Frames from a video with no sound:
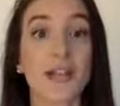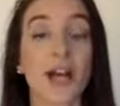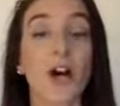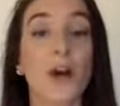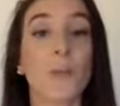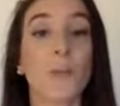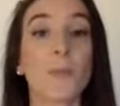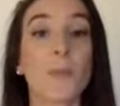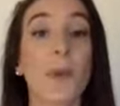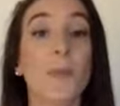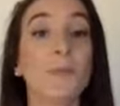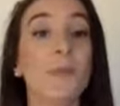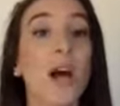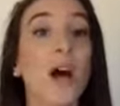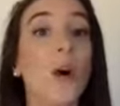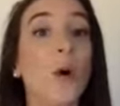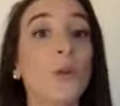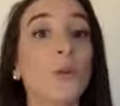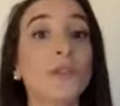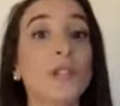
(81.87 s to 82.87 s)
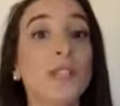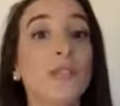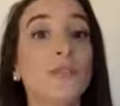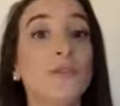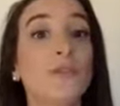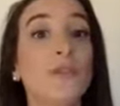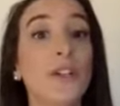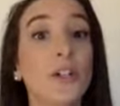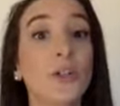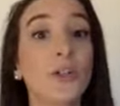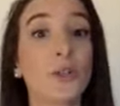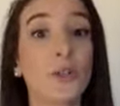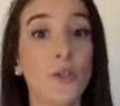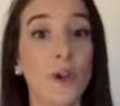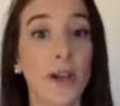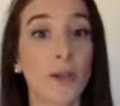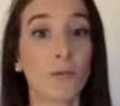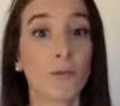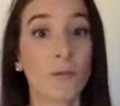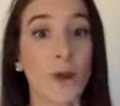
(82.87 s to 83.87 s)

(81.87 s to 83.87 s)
to help them not only feel great